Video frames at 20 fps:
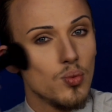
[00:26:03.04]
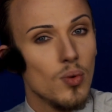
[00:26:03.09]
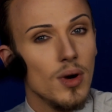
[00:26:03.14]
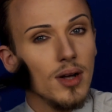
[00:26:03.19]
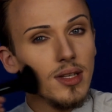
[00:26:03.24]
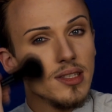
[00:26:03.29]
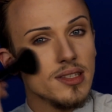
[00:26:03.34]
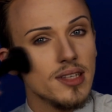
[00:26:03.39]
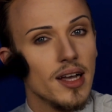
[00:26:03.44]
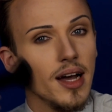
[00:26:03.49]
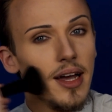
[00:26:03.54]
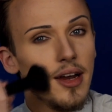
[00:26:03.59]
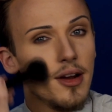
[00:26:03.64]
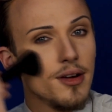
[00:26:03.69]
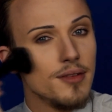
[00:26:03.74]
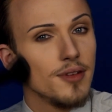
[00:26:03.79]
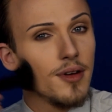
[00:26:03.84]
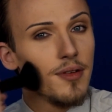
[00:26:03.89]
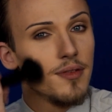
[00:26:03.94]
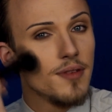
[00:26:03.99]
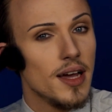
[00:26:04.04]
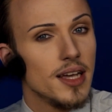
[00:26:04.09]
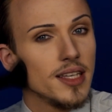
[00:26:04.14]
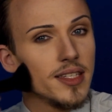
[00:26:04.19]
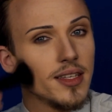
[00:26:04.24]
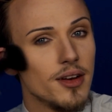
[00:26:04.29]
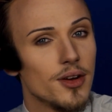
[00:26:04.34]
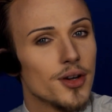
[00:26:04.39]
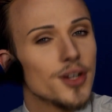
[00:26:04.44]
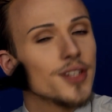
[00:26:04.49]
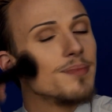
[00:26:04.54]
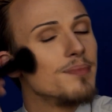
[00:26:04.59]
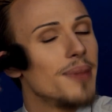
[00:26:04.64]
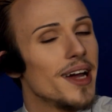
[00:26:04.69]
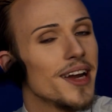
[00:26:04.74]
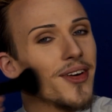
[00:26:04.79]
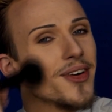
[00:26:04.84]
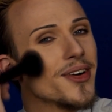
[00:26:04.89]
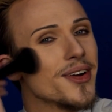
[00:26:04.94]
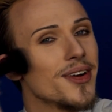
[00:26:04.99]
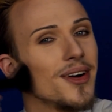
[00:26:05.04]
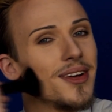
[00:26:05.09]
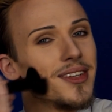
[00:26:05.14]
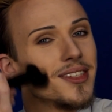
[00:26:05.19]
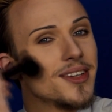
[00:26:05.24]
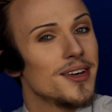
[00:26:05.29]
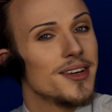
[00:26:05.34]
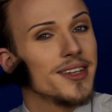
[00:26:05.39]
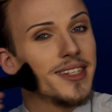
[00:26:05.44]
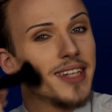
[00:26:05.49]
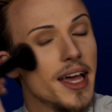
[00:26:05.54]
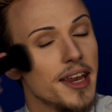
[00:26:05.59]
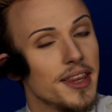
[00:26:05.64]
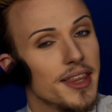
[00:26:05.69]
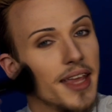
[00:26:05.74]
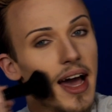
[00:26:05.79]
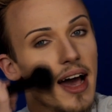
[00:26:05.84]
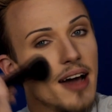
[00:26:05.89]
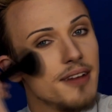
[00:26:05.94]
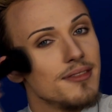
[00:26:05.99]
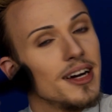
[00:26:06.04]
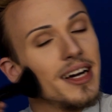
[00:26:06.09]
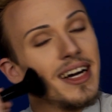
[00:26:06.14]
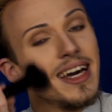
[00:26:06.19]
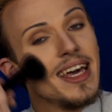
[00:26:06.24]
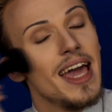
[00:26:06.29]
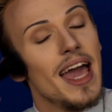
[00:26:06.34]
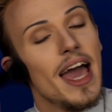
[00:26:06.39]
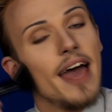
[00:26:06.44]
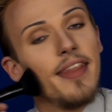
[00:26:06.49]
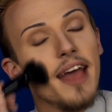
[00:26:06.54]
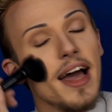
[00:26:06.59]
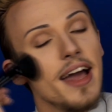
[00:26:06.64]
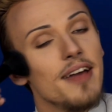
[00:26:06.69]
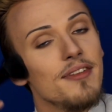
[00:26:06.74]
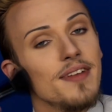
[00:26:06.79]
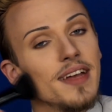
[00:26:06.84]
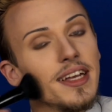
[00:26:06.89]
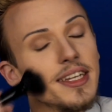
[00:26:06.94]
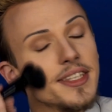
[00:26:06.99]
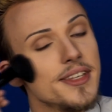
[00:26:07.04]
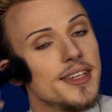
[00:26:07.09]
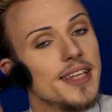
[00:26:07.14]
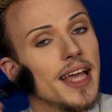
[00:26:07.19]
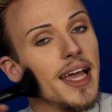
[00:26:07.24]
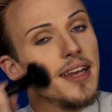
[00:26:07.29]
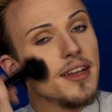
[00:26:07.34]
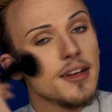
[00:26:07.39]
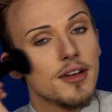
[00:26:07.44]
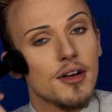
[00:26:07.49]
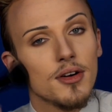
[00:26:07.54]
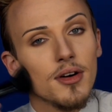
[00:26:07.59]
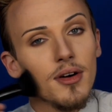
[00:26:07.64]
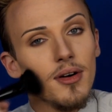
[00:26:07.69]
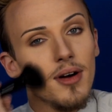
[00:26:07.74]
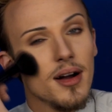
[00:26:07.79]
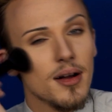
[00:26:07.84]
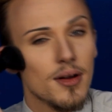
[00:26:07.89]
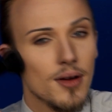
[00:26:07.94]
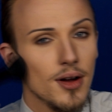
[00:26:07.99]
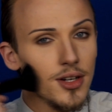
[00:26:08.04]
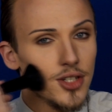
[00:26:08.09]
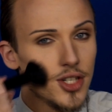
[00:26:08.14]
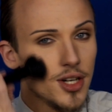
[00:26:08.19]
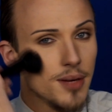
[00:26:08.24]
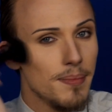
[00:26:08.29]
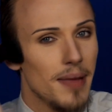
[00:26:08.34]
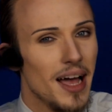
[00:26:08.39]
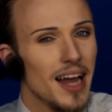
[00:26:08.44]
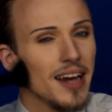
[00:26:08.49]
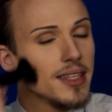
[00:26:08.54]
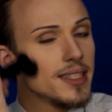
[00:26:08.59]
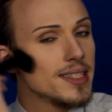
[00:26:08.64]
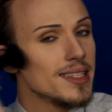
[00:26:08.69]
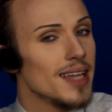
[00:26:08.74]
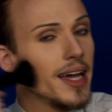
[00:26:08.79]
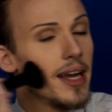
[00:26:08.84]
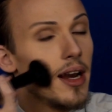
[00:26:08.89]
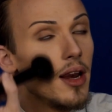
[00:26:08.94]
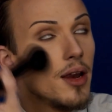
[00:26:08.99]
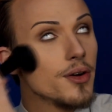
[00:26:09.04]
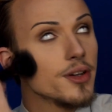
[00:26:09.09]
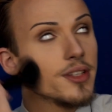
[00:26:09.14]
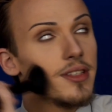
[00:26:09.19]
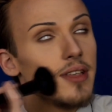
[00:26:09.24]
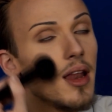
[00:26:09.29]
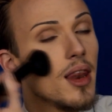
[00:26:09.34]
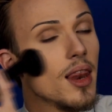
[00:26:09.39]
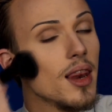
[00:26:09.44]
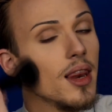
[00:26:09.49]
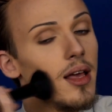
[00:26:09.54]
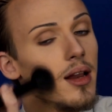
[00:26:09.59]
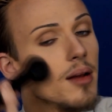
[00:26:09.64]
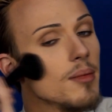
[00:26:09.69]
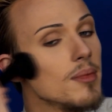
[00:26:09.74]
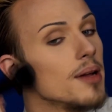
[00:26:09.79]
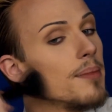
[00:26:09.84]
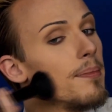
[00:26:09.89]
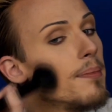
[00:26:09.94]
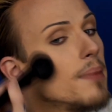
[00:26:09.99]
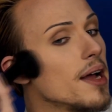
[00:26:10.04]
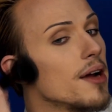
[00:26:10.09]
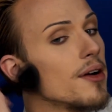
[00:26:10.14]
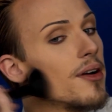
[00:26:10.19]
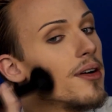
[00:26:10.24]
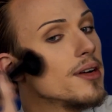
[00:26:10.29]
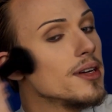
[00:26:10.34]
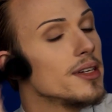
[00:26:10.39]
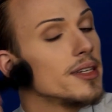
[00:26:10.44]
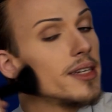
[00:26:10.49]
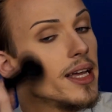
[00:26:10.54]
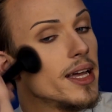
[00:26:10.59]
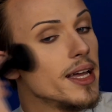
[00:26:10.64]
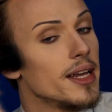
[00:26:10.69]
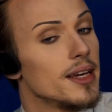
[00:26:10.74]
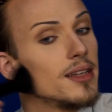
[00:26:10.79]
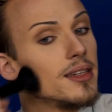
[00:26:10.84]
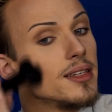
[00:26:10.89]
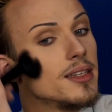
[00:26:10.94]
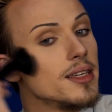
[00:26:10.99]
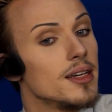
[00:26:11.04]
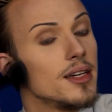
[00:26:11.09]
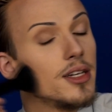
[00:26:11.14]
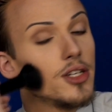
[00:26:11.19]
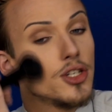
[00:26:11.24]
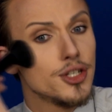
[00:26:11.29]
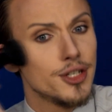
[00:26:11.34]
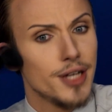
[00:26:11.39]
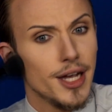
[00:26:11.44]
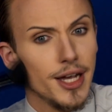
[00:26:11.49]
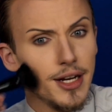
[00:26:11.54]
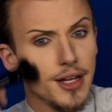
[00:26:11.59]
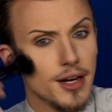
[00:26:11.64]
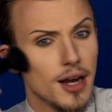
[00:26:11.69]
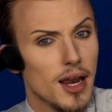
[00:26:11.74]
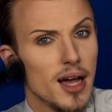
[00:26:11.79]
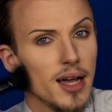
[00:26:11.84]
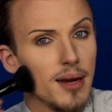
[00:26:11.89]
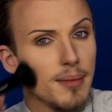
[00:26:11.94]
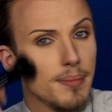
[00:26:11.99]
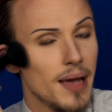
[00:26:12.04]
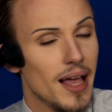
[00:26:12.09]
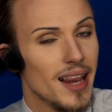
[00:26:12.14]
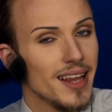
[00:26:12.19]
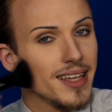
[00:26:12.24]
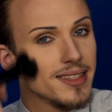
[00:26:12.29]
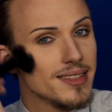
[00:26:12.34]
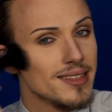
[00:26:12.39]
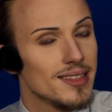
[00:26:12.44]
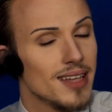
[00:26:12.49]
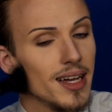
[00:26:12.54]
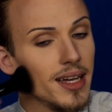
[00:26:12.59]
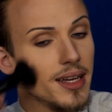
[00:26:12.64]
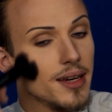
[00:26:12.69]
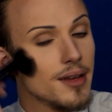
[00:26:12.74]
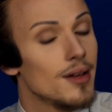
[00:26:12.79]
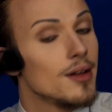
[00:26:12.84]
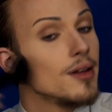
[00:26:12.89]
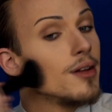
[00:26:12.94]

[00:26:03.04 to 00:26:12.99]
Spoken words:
one side of your face looks better contoured than the other? And I think today the Cocoa Contour palette side looks a little bit better than the Shade and Light palette side.